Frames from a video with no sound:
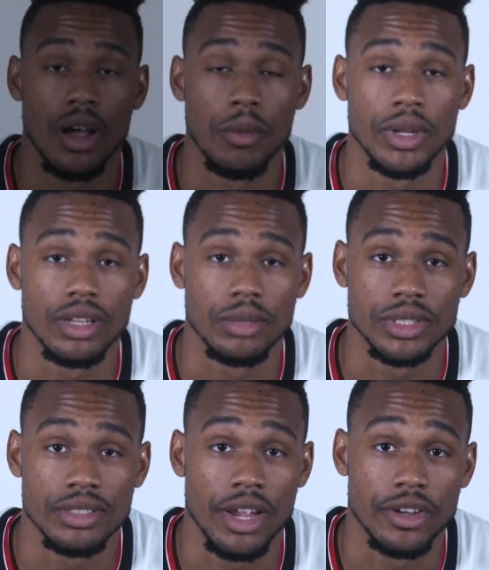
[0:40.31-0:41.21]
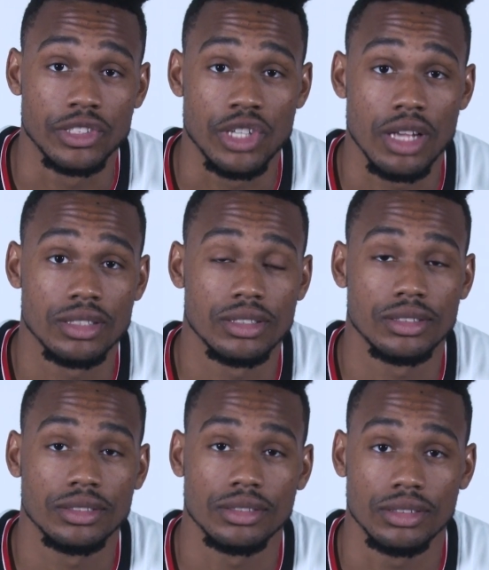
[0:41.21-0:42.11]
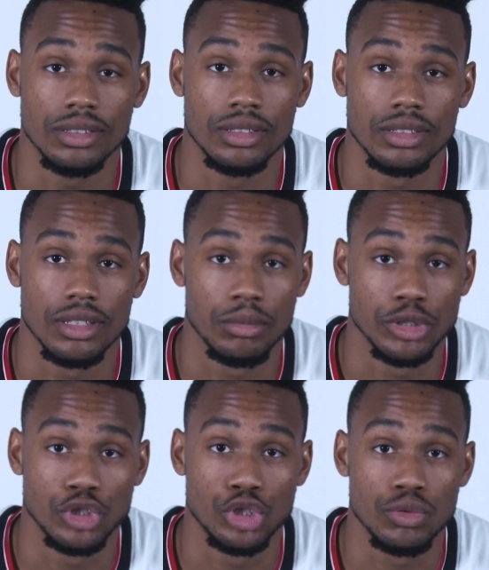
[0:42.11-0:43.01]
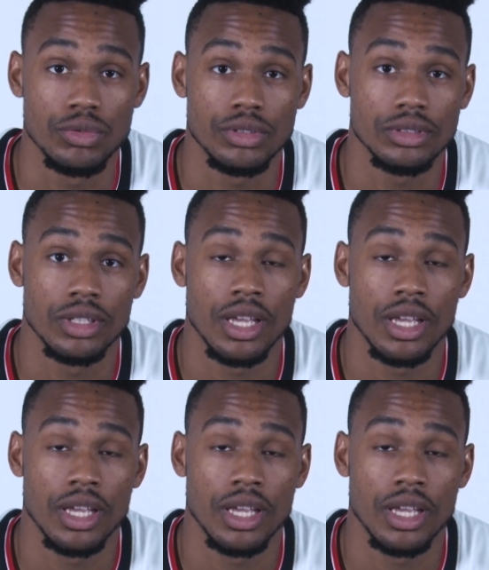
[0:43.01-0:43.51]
My name is Darren Johnson. I'm a junior.